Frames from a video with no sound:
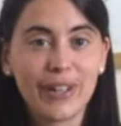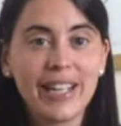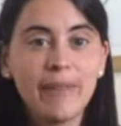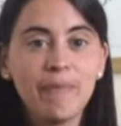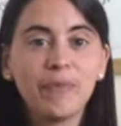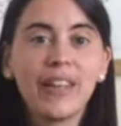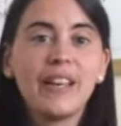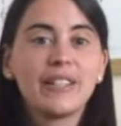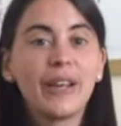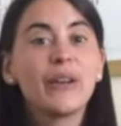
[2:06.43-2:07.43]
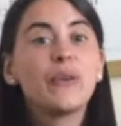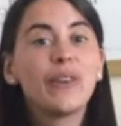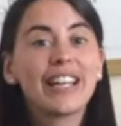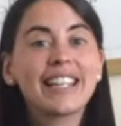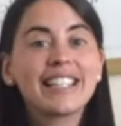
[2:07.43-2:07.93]
3. So,
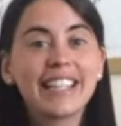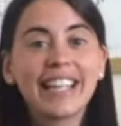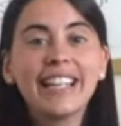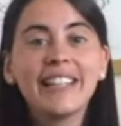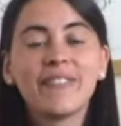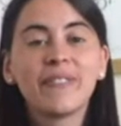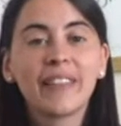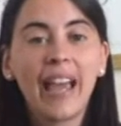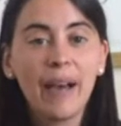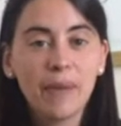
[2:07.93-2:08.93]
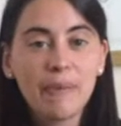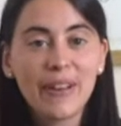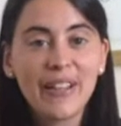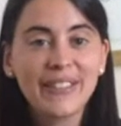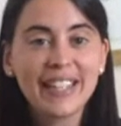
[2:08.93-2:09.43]
we're going to sing happy
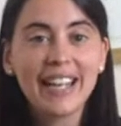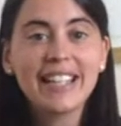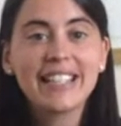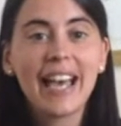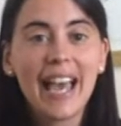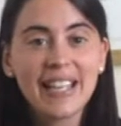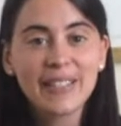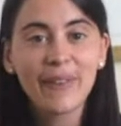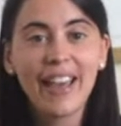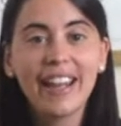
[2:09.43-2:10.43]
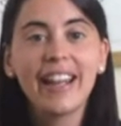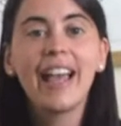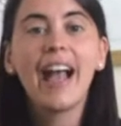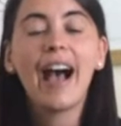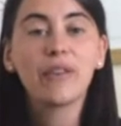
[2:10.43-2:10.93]
birthday to Esme
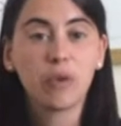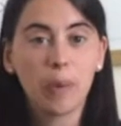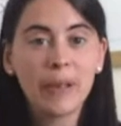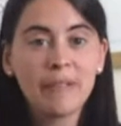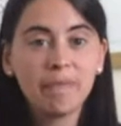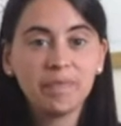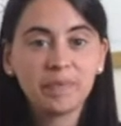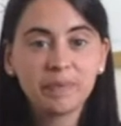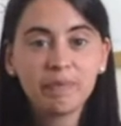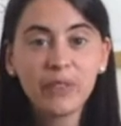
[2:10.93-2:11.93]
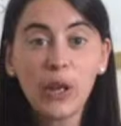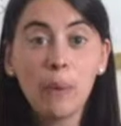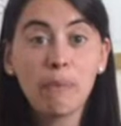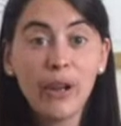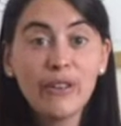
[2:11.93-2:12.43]
and Robert,
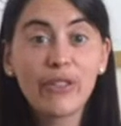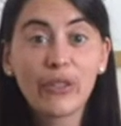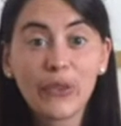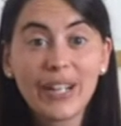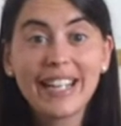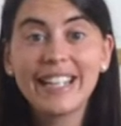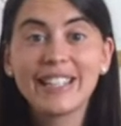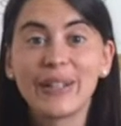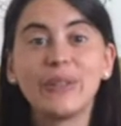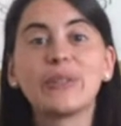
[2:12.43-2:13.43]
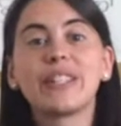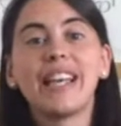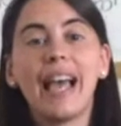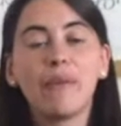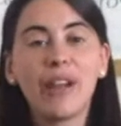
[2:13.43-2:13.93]
both 3 years old,
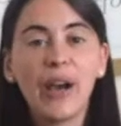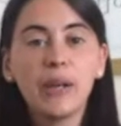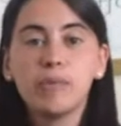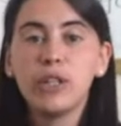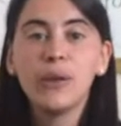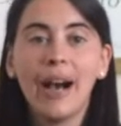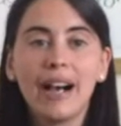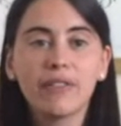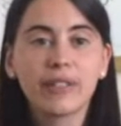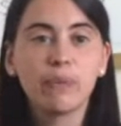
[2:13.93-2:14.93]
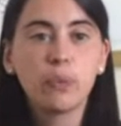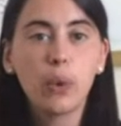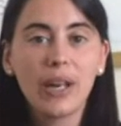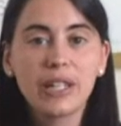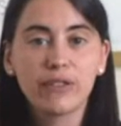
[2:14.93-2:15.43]
and we hope you have some
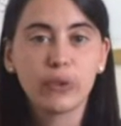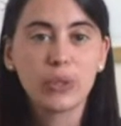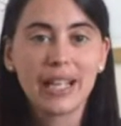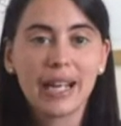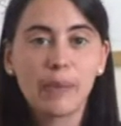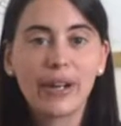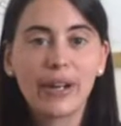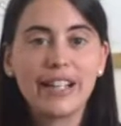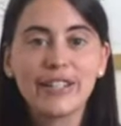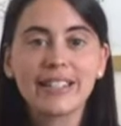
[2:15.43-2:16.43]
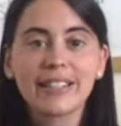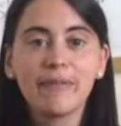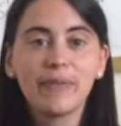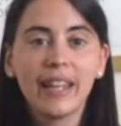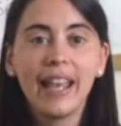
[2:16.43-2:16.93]
wonderful celebrations.
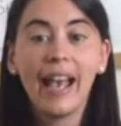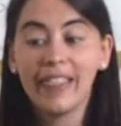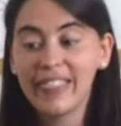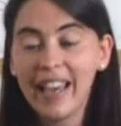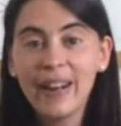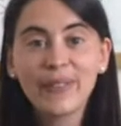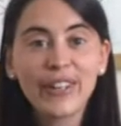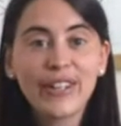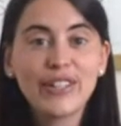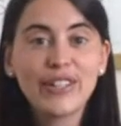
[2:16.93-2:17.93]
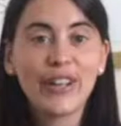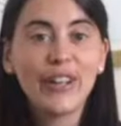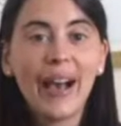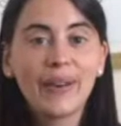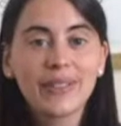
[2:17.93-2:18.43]
And then I'm going to show
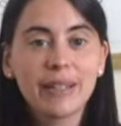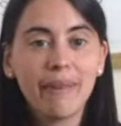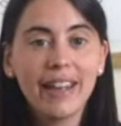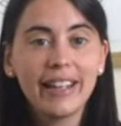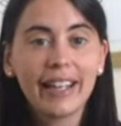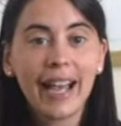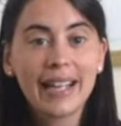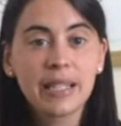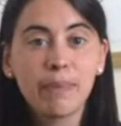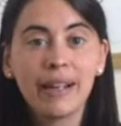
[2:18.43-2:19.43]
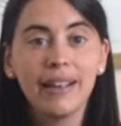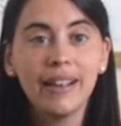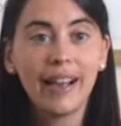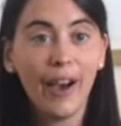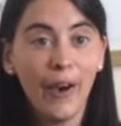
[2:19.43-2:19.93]
you how to make a caterpillar
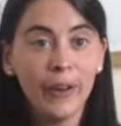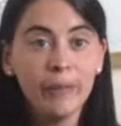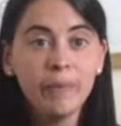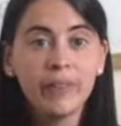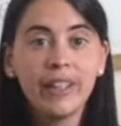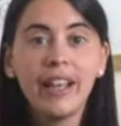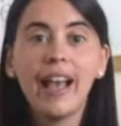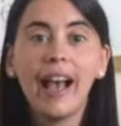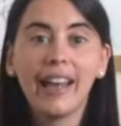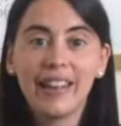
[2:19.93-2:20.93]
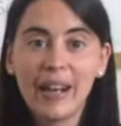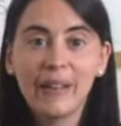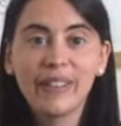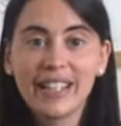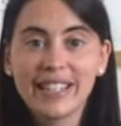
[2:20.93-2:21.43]
at home, and then
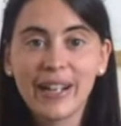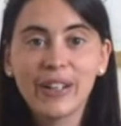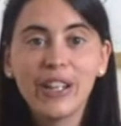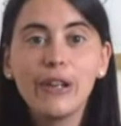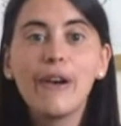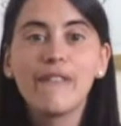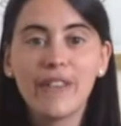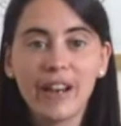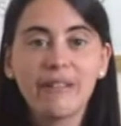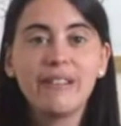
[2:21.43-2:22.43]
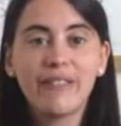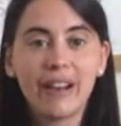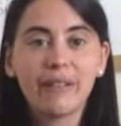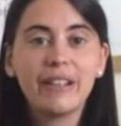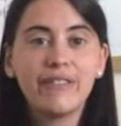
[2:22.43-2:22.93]
I'm going to tell you a very,
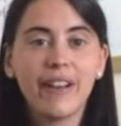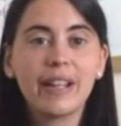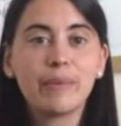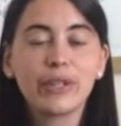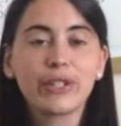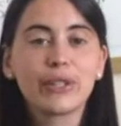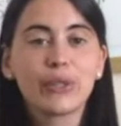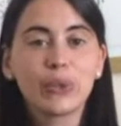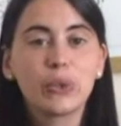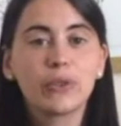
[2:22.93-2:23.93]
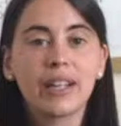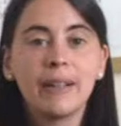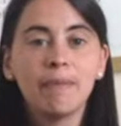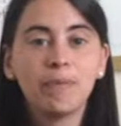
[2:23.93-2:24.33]
very famous story.